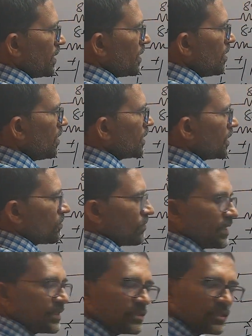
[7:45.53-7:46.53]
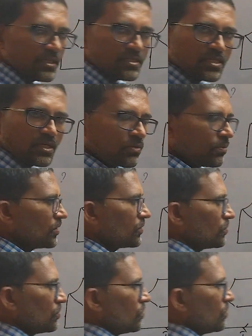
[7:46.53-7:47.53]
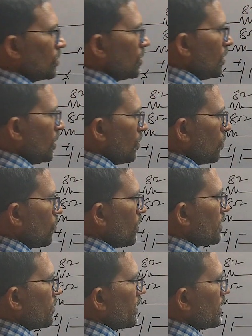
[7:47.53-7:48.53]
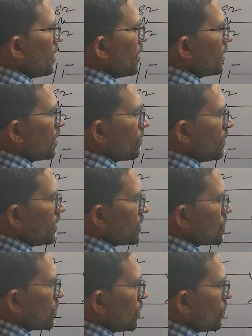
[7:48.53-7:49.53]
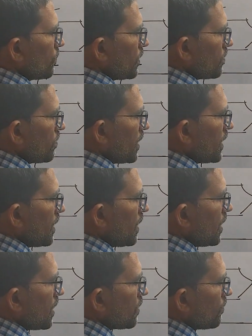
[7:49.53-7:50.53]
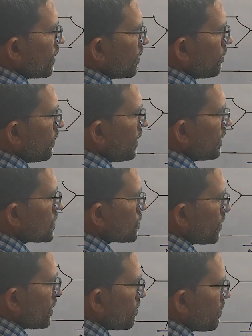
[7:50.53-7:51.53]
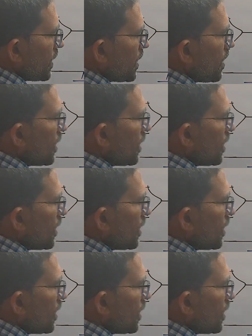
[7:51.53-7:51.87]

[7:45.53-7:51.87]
by R equivalent is equal to 1 by R equivalent is equal to 1 by R1 plus 1 by